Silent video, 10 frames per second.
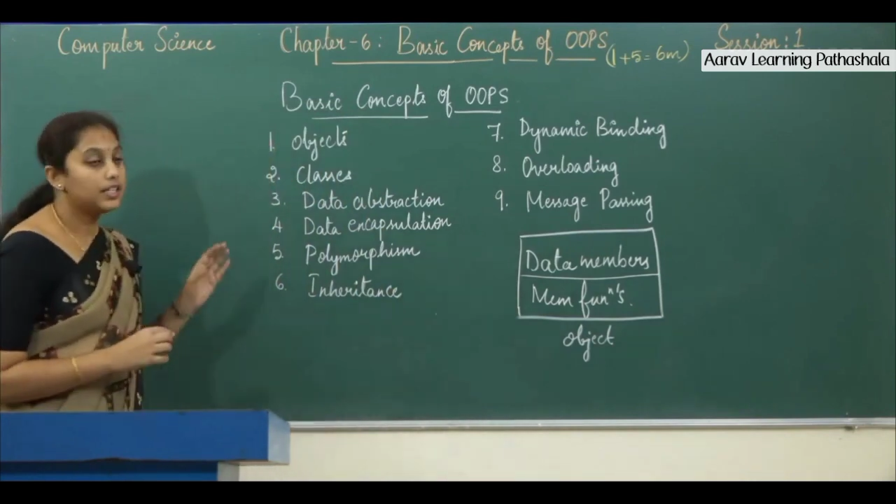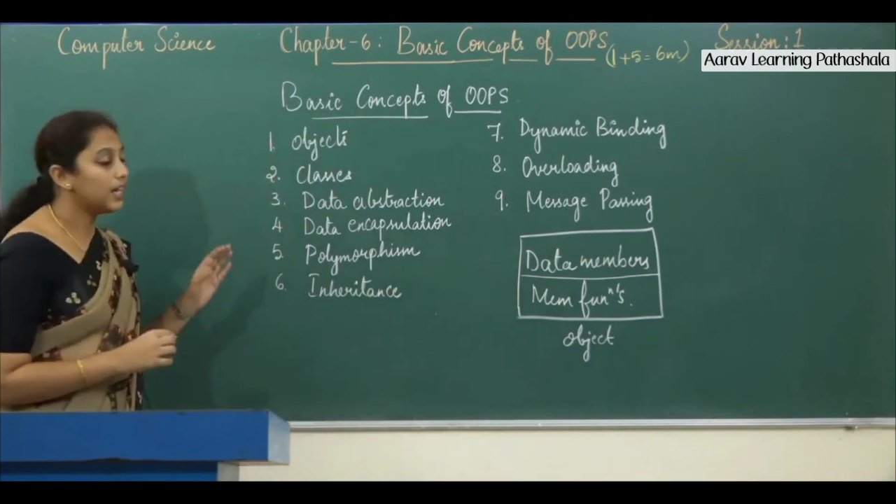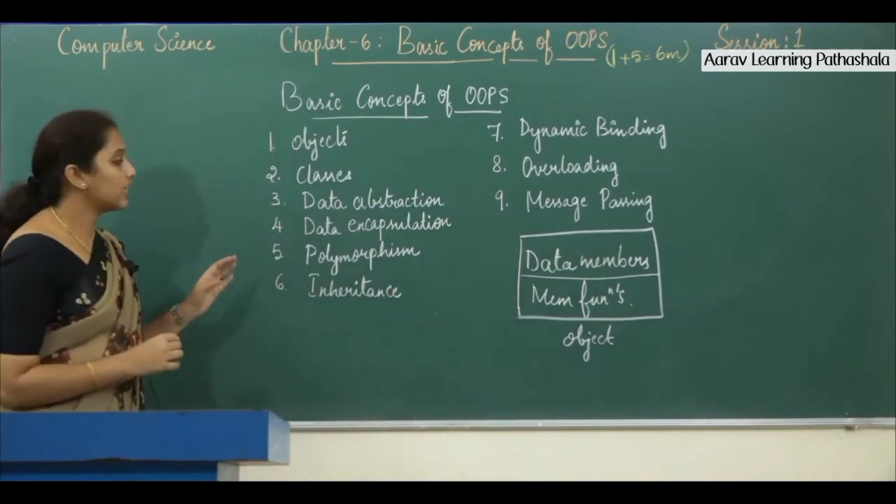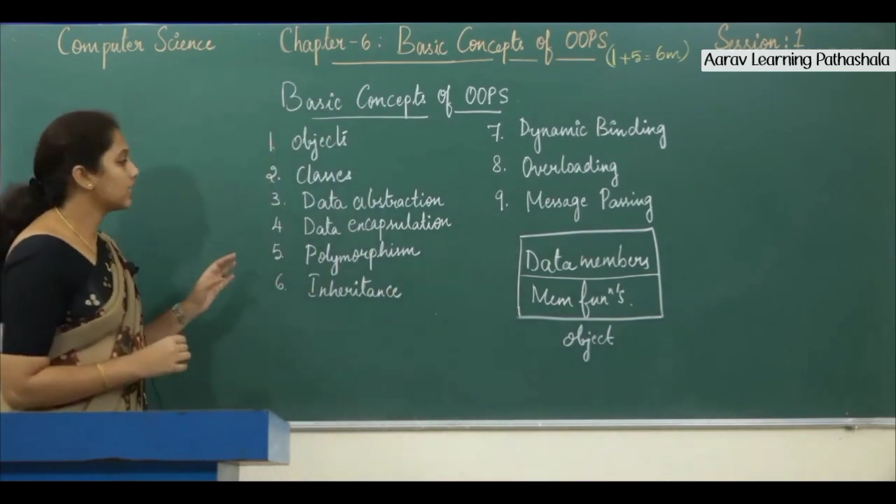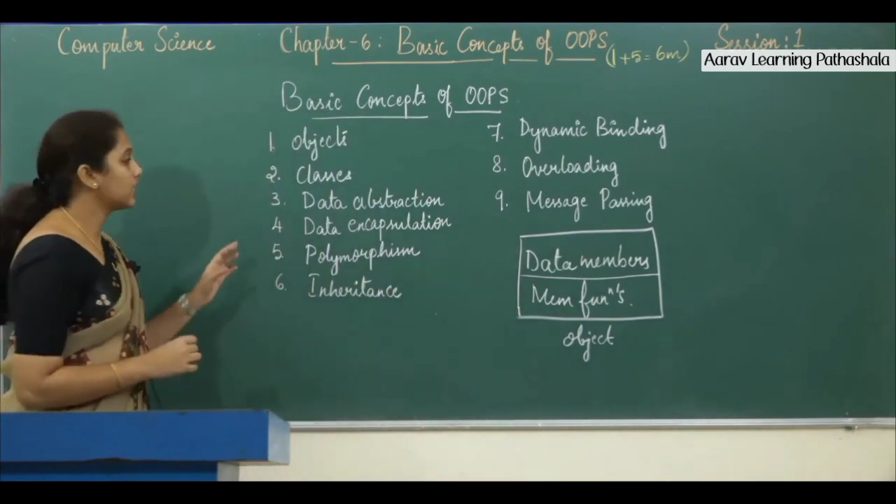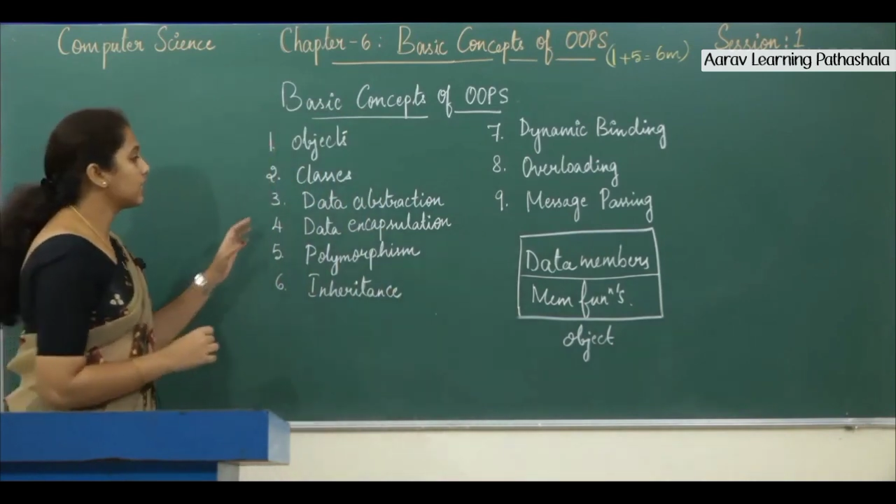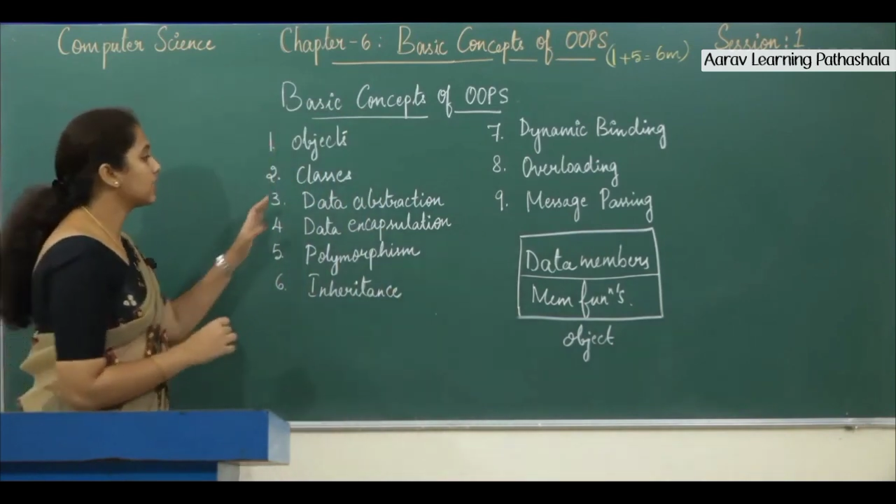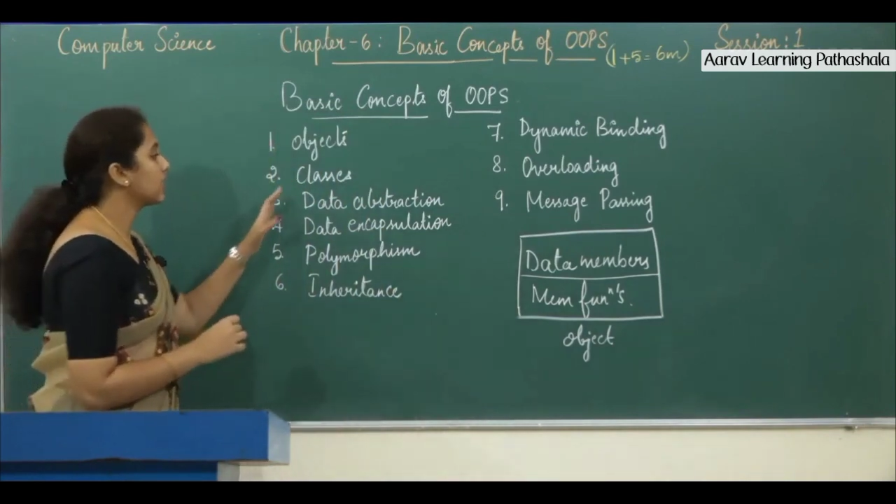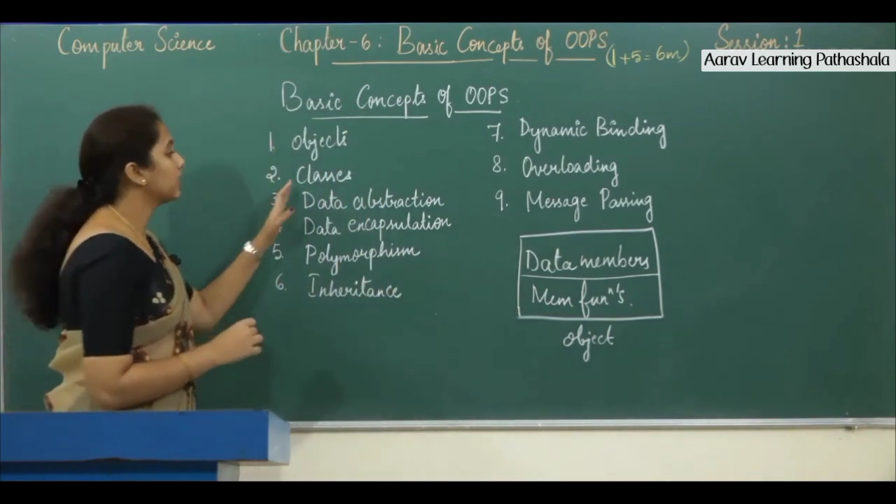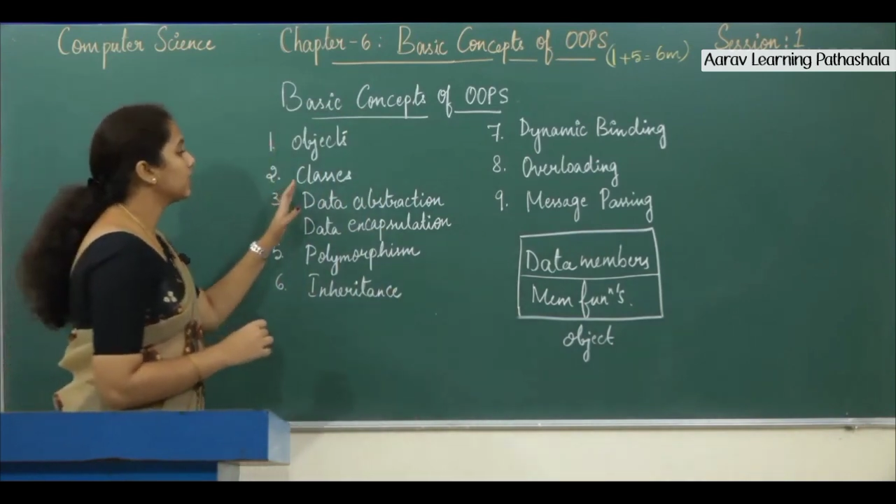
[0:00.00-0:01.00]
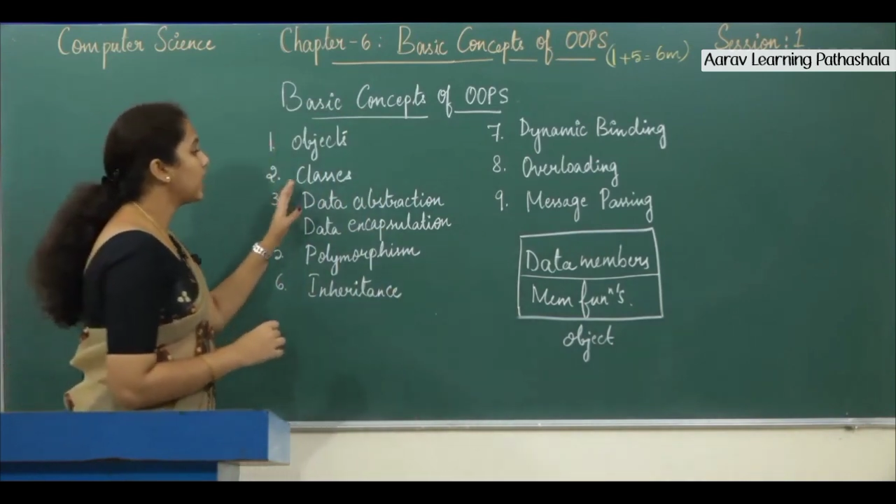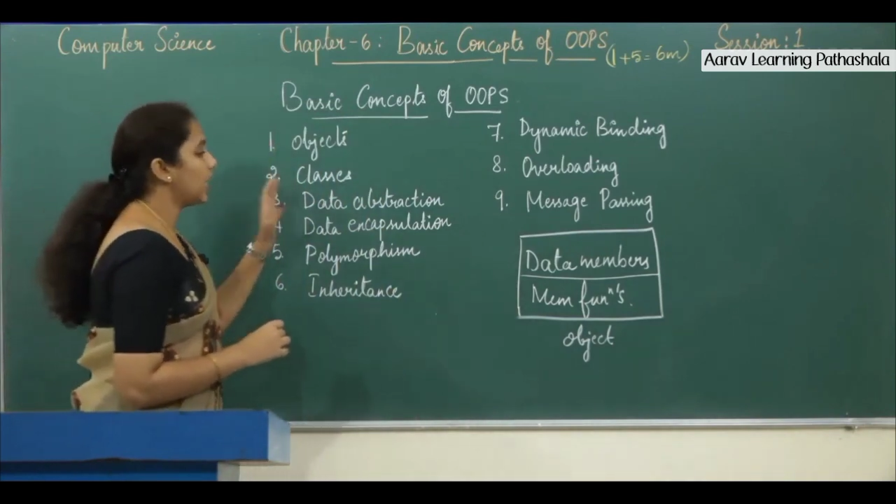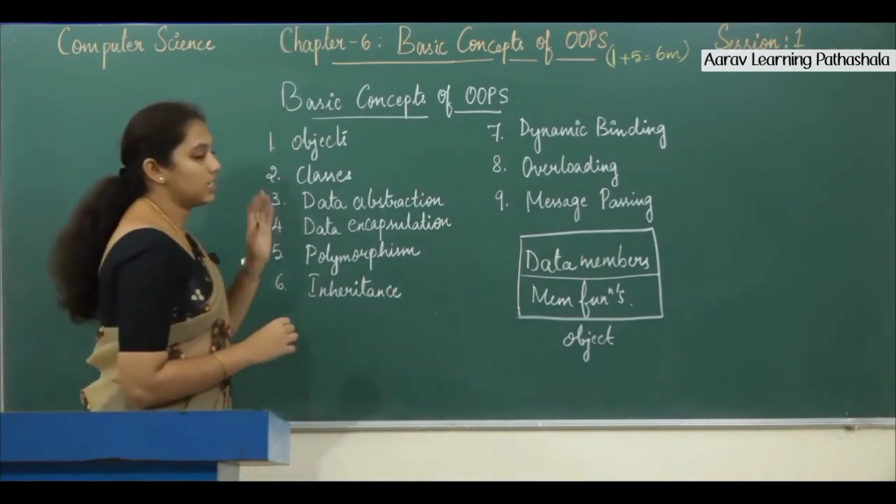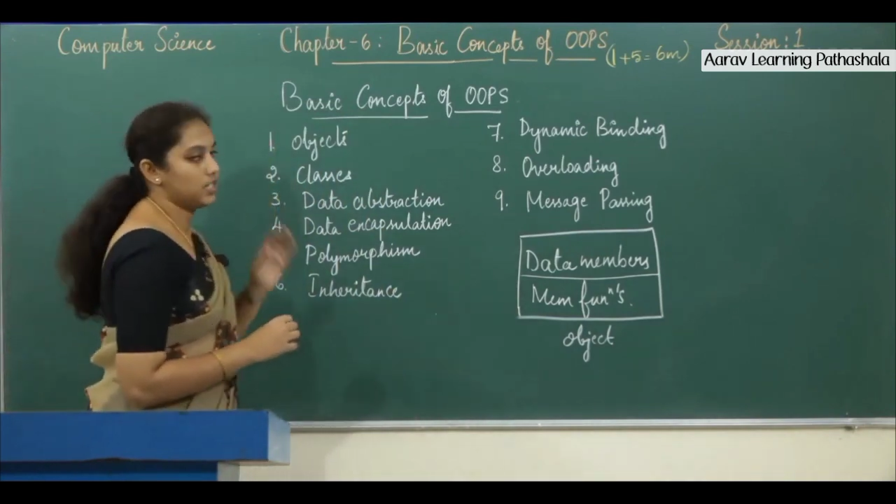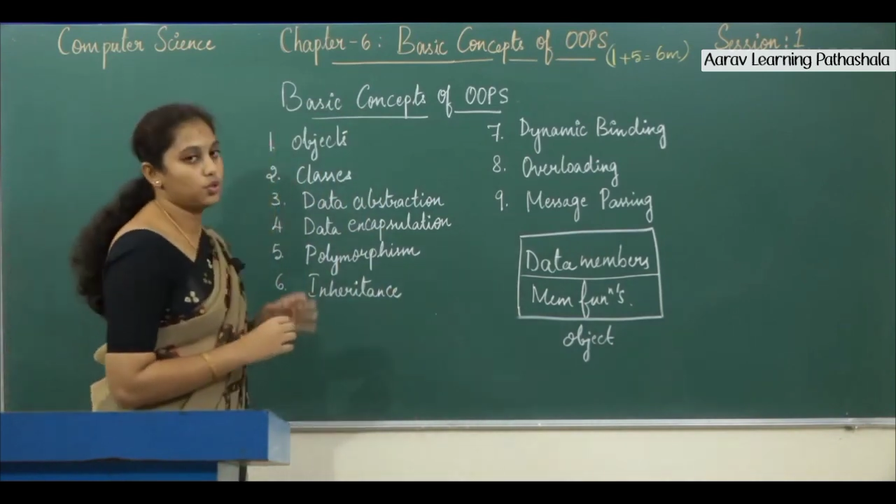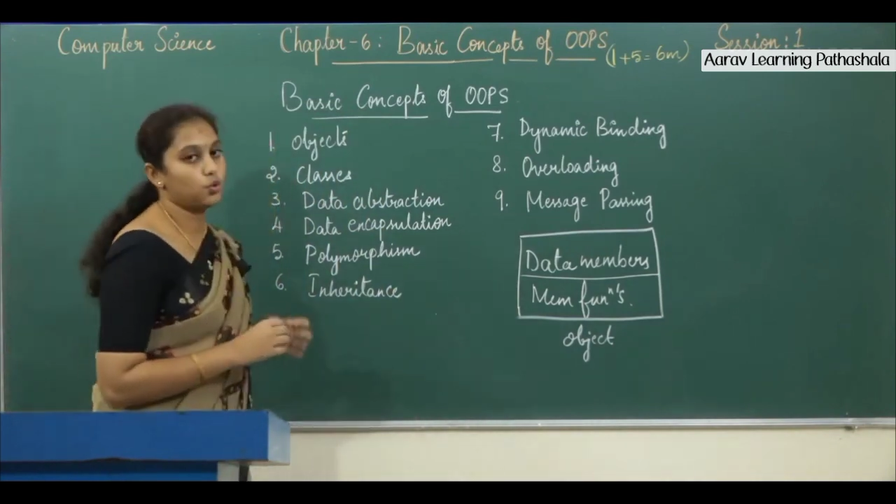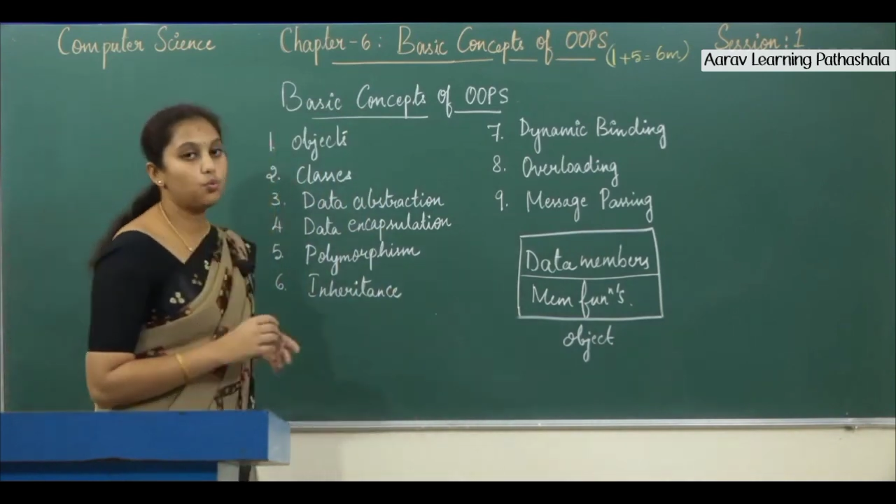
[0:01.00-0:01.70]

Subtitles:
Next is classes.